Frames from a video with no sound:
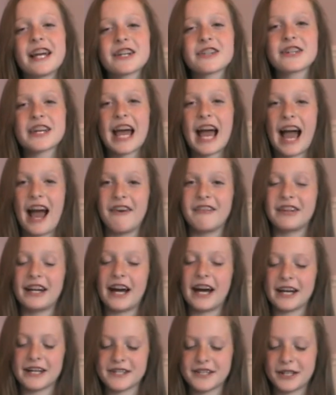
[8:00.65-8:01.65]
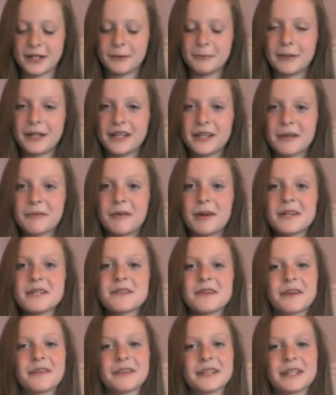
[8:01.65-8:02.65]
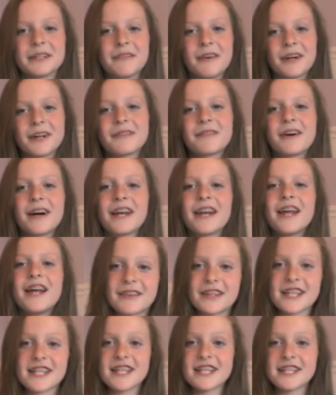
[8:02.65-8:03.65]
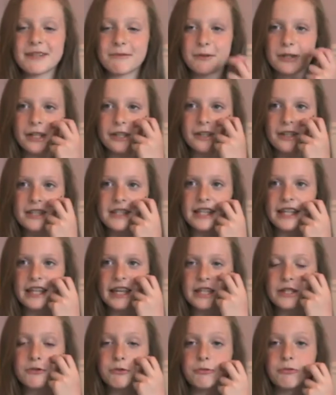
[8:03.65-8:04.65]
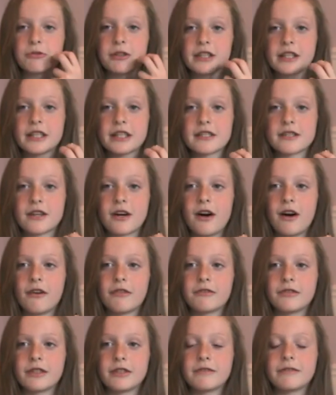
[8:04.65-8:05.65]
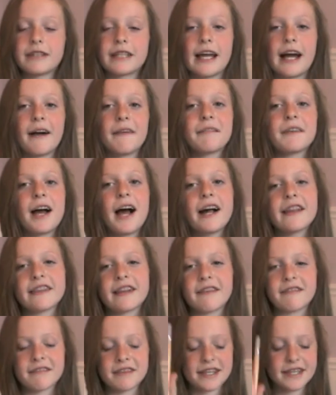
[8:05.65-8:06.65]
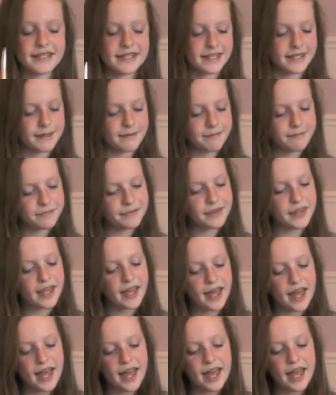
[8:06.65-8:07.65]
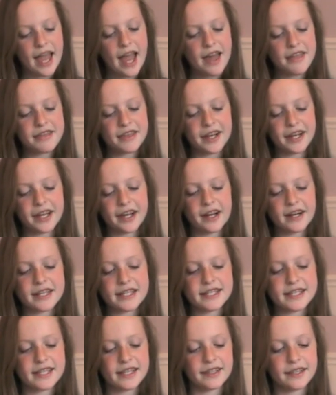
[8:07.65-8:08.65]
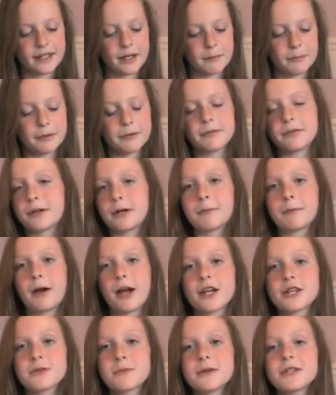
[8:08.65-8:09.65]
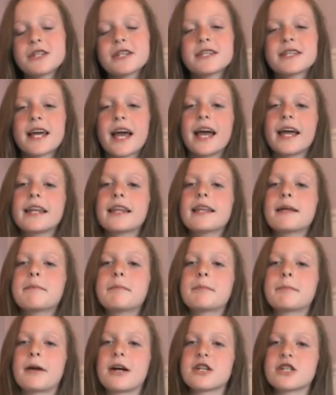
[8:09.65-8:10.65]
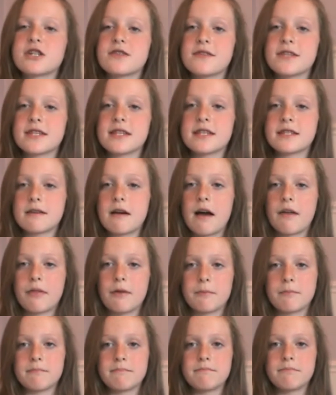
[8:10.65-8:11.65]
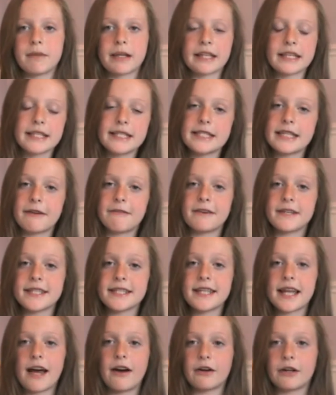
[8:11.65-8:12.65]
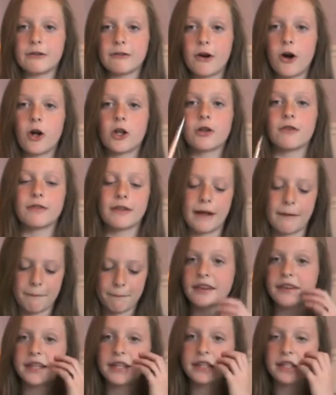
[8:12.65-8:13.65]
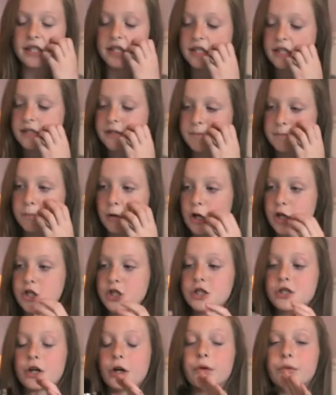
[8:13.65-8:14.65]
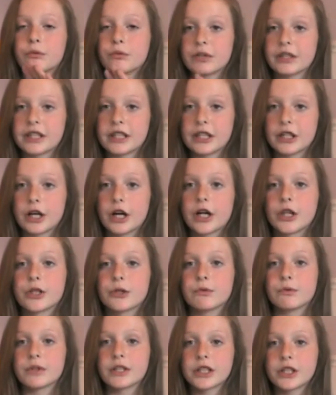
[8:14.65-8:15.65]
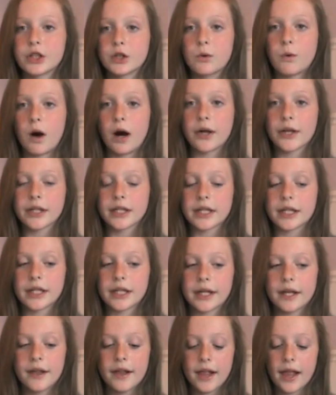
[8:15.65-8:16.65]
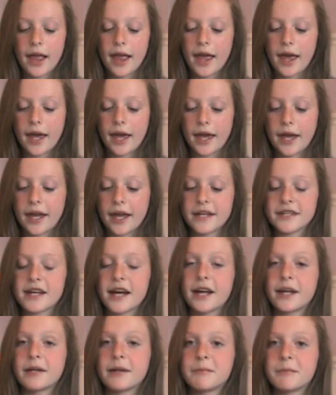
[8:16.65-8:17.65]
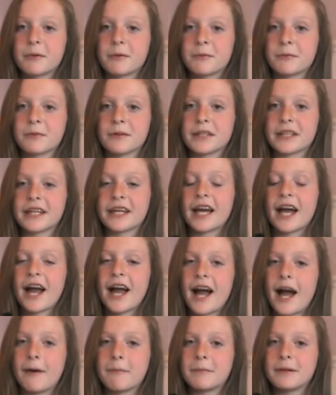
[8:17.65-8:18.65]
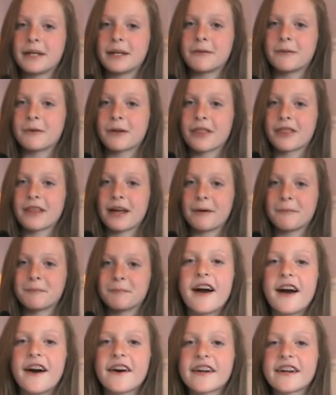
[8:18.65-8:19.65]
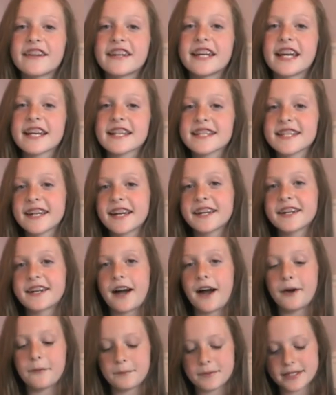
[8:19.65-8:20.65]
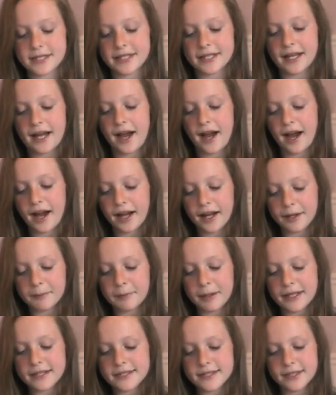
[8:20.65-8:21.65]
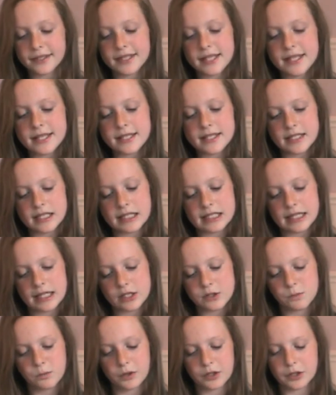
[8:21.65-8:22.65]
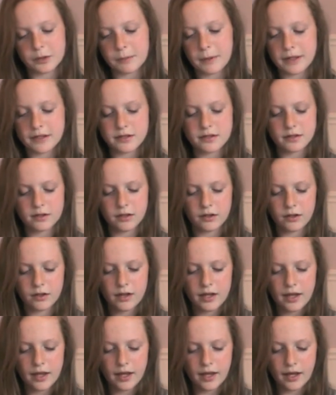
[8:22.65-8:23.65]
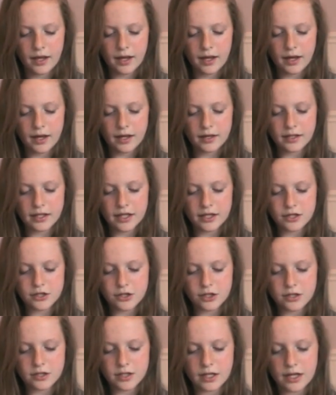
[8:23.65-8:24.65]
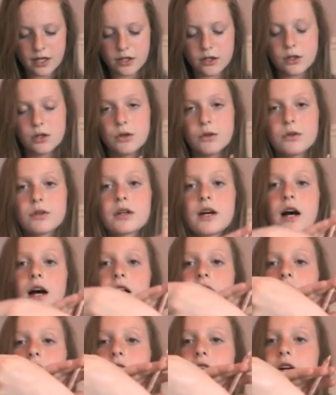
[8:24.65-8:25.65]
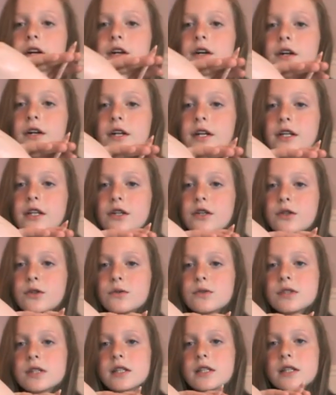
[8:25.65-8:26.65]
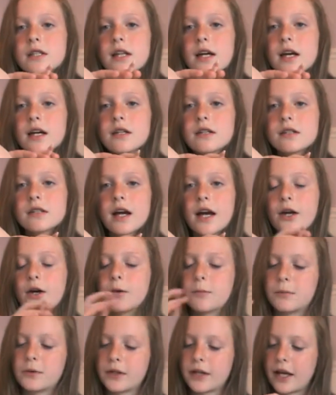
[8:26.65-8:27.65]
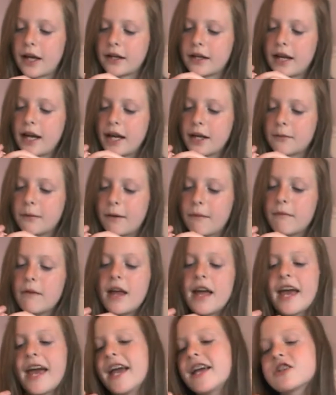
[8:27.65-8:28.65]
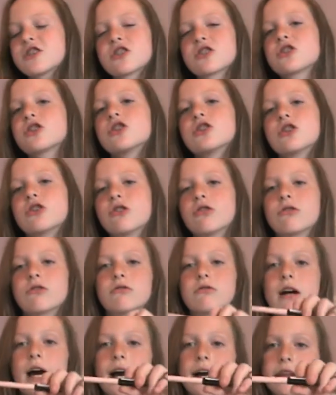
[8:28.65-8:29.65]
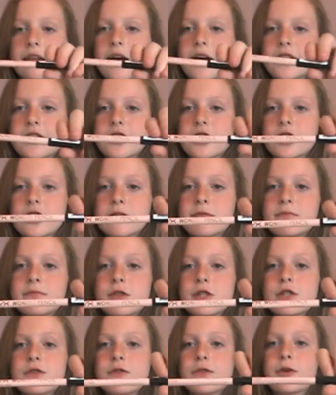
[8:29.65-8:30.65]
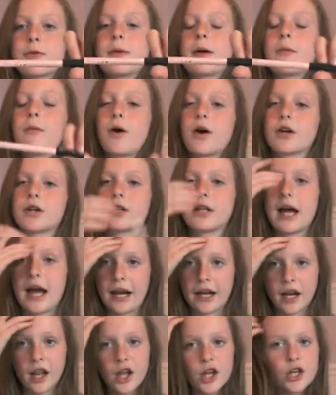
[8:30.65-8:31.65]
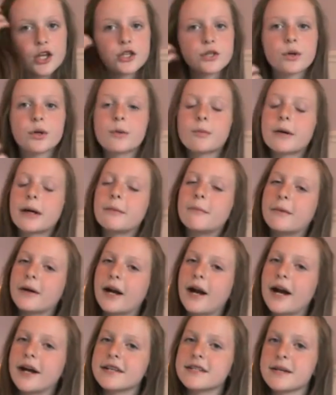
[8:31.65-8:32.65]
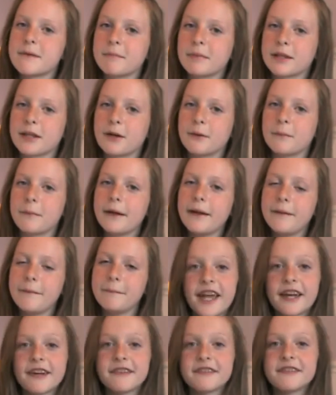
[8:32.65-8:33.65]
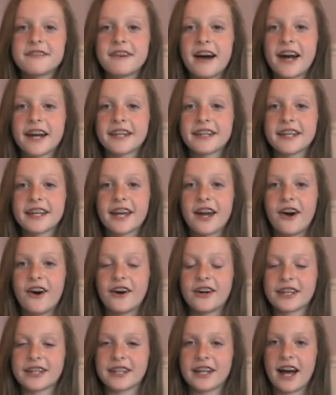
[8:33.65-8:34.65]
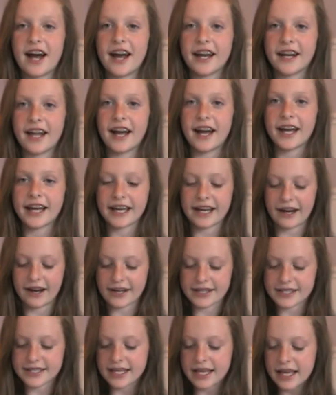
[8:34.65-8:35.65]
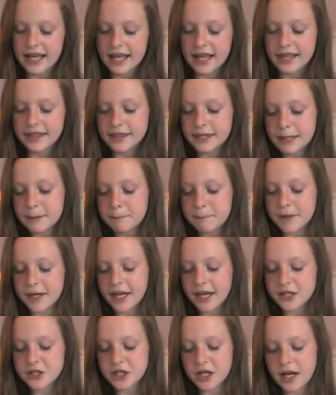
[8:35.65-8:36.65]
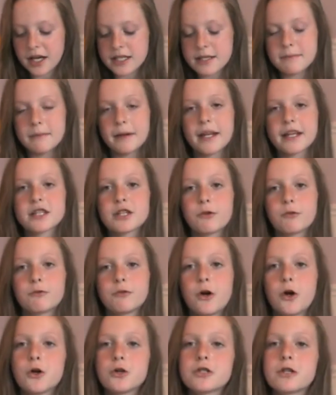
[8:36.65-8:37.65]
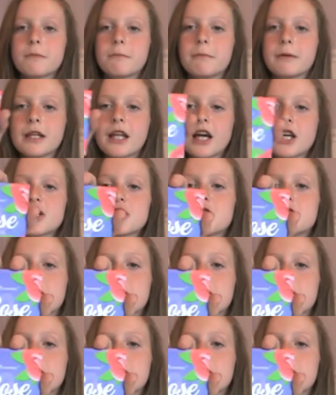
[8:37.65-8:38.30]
actually have an eyeshadow blending brush, so I really wanted one. This is what it looks like. It's really soft. Yeah, I love this. And then I got a Stila number four brush, which is a lip brush, and this is the like stiffest out of all of them. I think these brushes are really good. They're really good quality, and I am really happy with them. Okay, the next thing I got was an eye pencil, and this is the NYX Wonder Pencil, and it's just a nude color. Can you see that? I hope you can. Anyway, it's just a nude eyeliner just for my waterline, so it'll brighten my eyes up a little bit. And finally online, I got the B H Cosmetics Rose Blush